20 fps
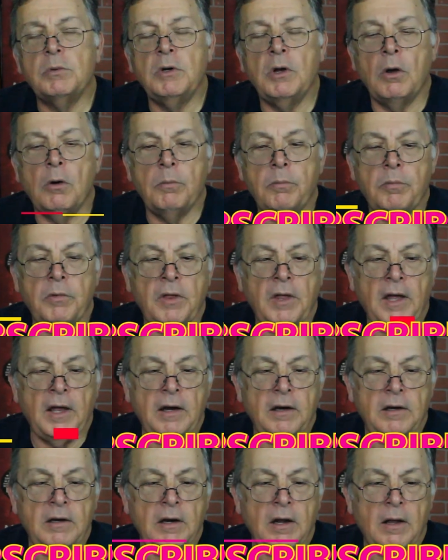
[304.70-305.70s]
We hope
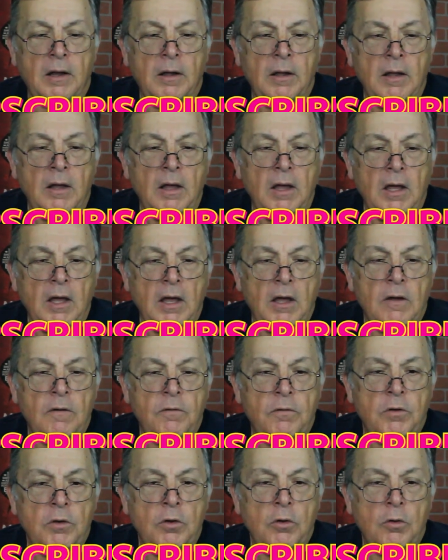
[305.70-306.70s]
that
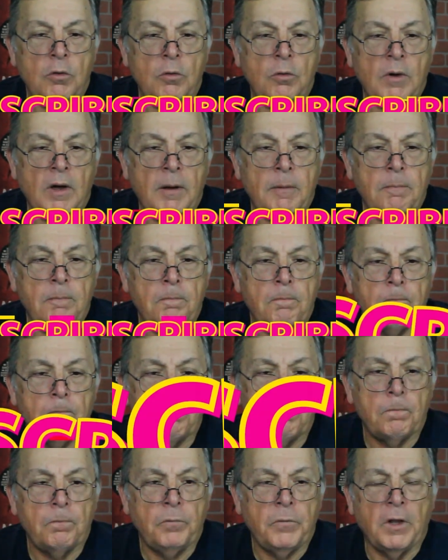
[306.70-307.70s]
if you
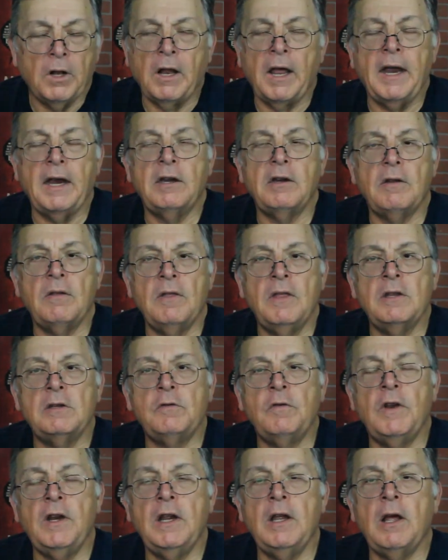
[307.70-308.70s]
liked this
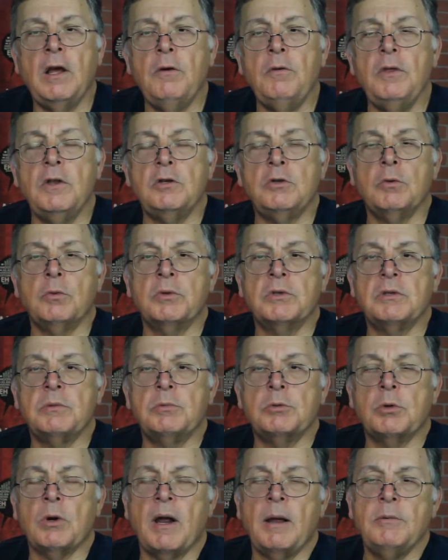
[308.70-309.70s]
video, that you will
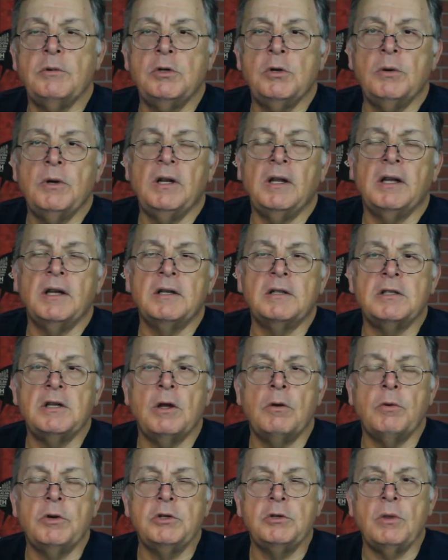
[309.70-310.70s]
subscribe to it. Let us
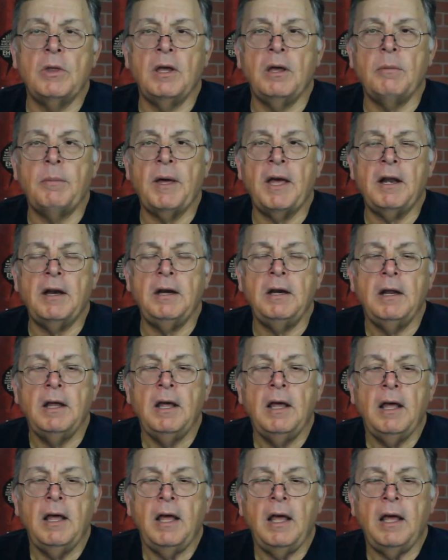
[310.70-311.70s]
know what you think about it,
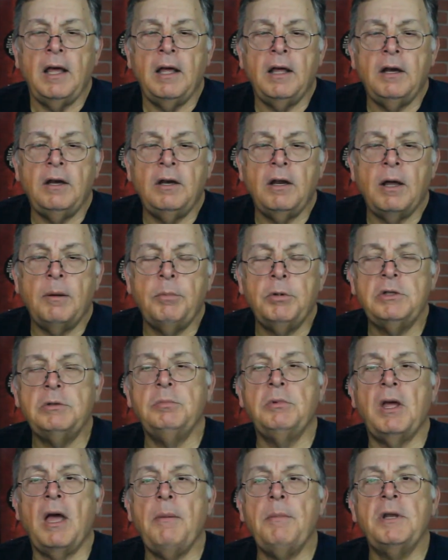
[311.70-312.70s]
and put
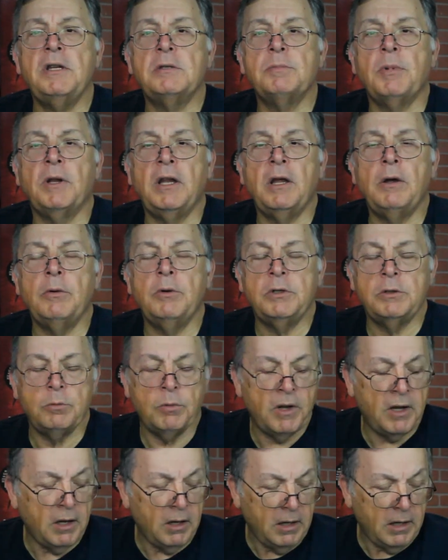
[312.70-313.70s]
some comments below as
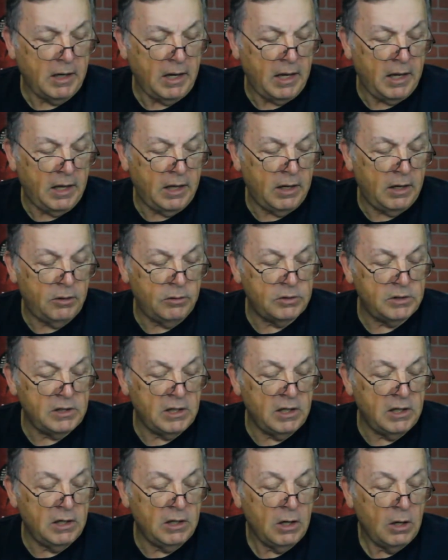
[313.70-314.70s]
well, and
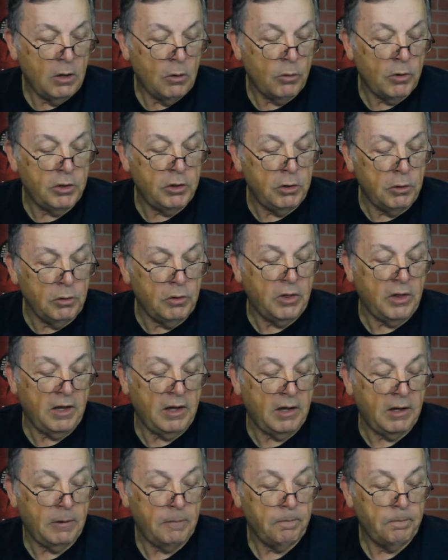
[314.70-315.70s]
see what you
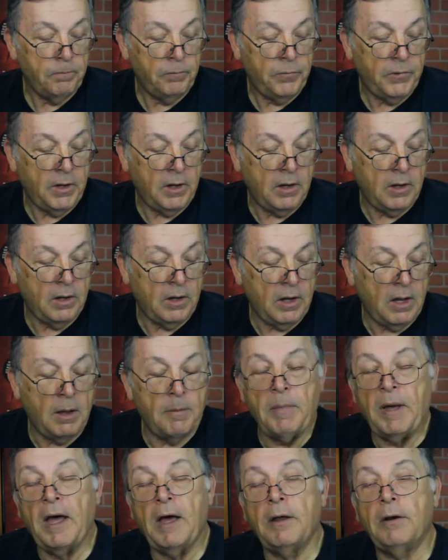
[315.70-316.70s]
think
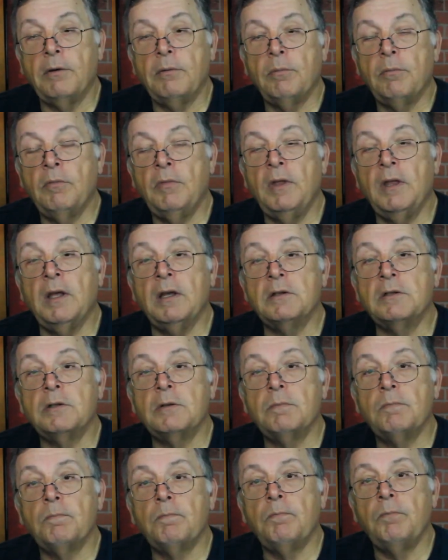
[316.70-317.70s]
about this.